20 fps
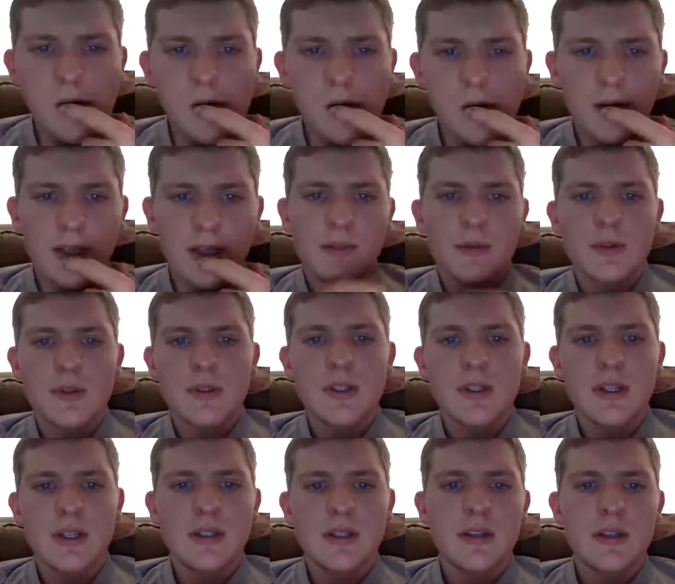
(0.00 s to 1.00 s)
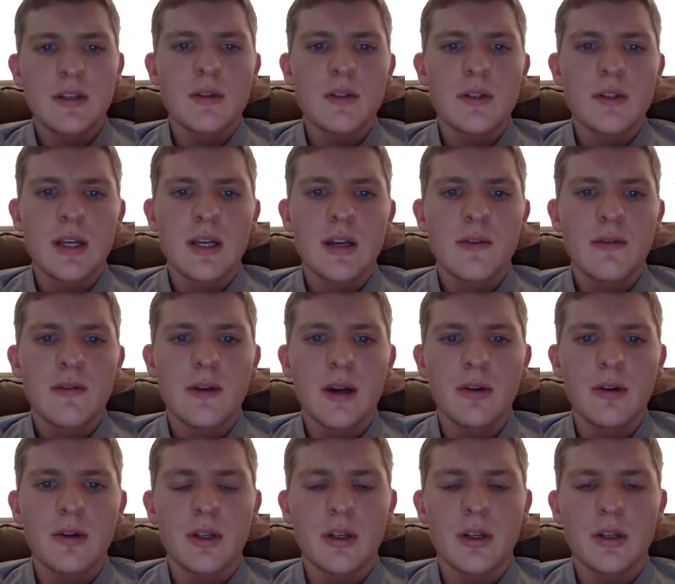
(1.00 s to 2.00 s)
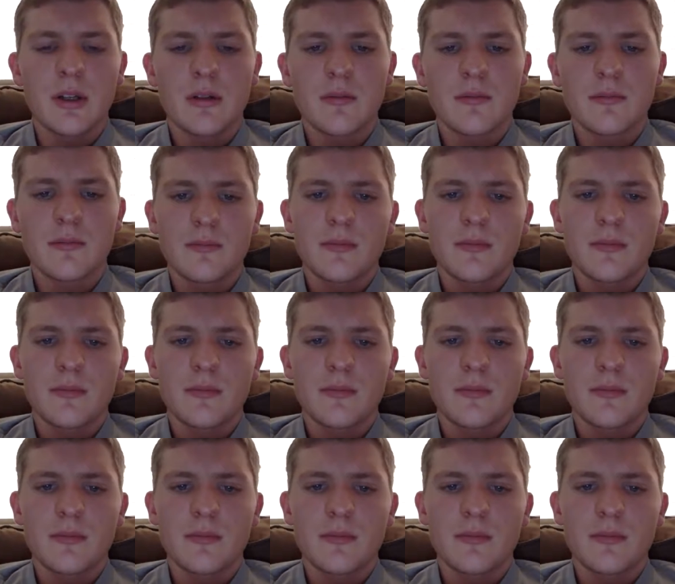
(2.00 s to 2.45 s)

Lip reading: Next one says, use data found in